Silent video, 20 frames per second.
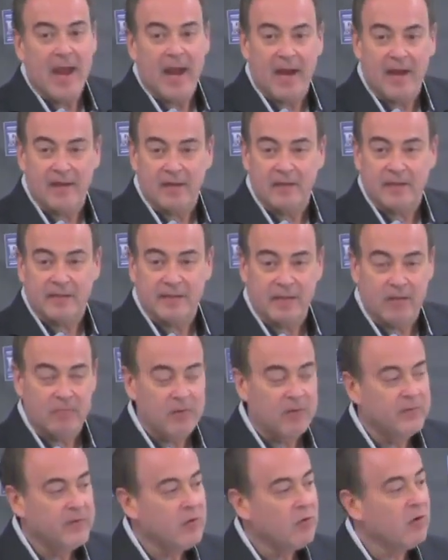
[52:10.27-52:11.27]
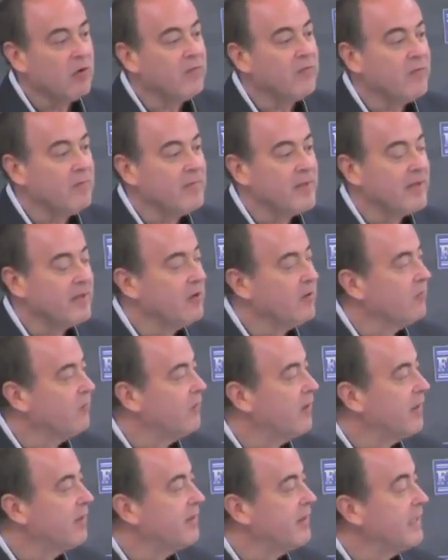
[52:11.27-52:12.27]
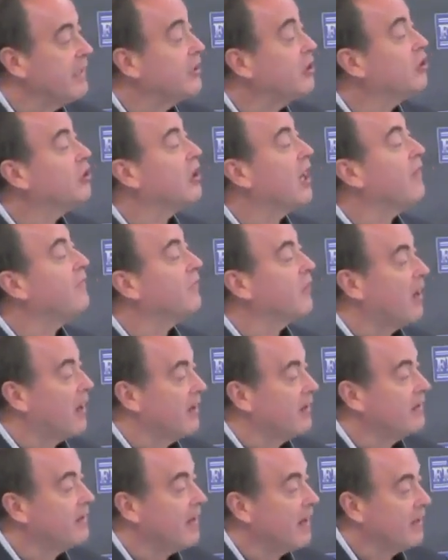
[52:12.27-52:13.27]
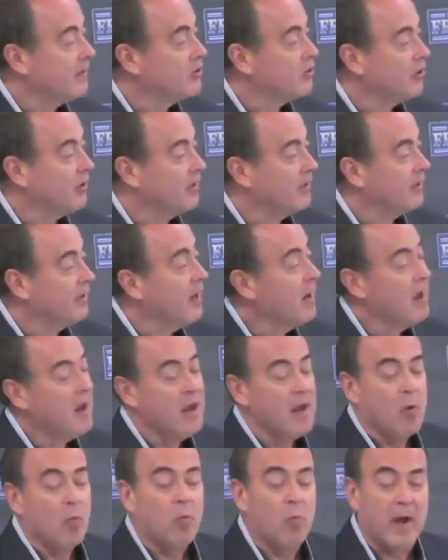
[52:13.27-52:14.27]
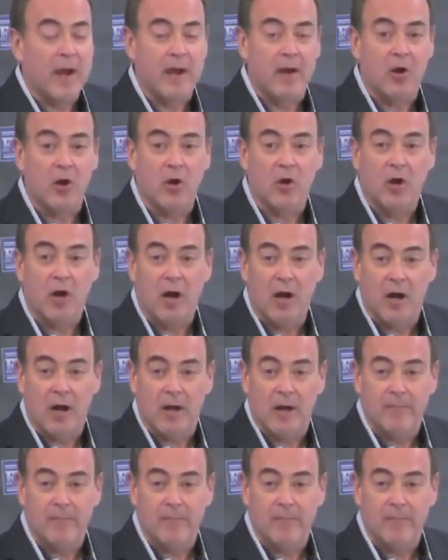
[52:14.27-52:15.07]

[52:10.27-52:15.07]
And some of you are familiar with the Chevron doctrine, where